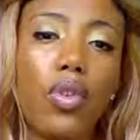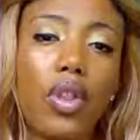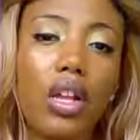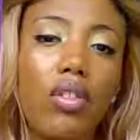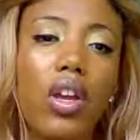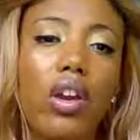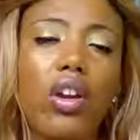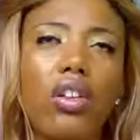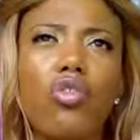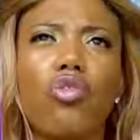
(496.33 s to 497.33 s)
That's
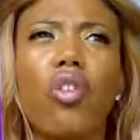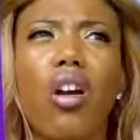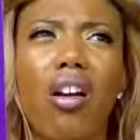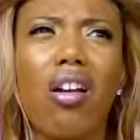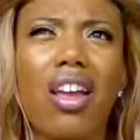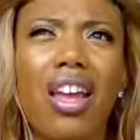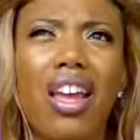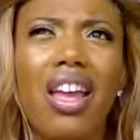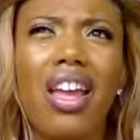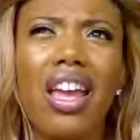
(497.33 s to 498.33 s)
very strong
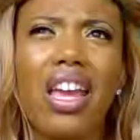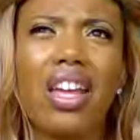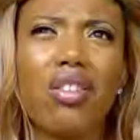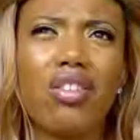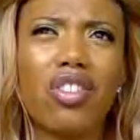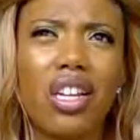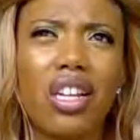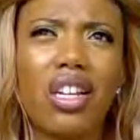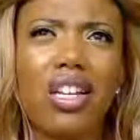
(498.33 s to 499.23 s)
energy.